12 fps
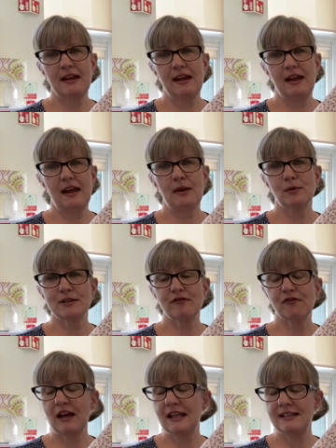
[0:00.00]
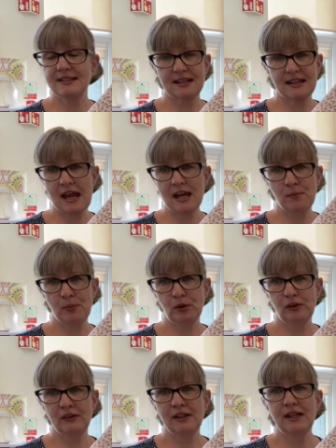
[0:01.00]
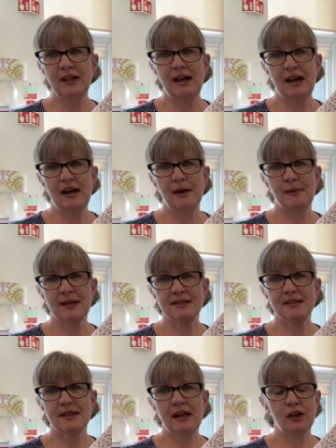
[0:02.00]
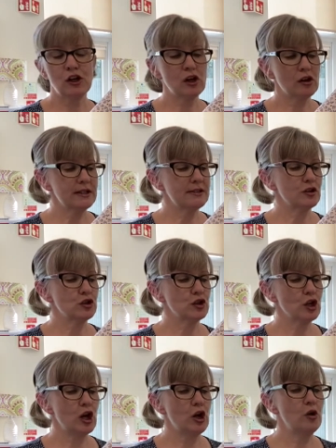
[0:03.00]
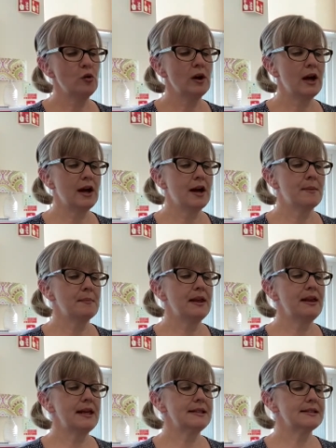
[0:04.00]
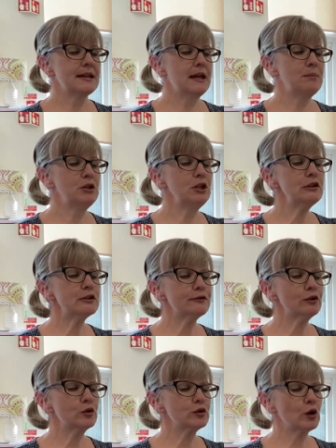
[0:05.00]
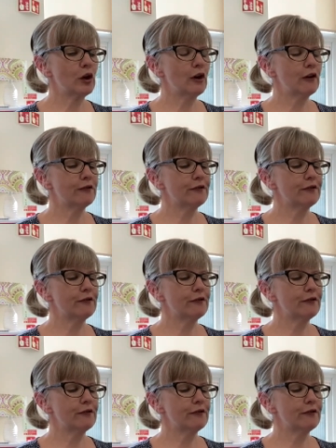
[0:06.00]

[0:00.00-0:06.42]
It was fairly stable. As I say, a nice sew. It's a beautiful sort of